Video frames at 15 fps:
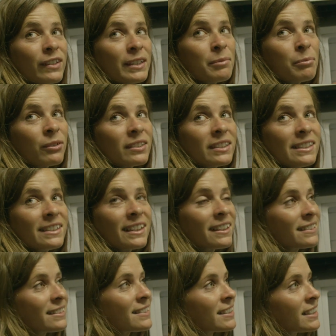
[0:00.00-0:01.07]
feed the
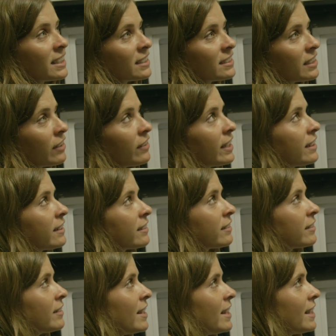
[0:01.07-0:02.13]
mosquitoes so they
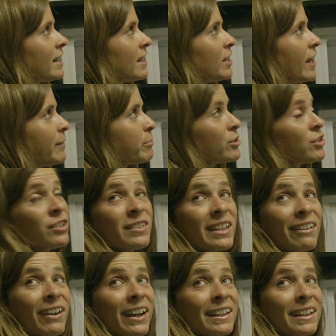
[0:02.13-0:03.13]
can produce their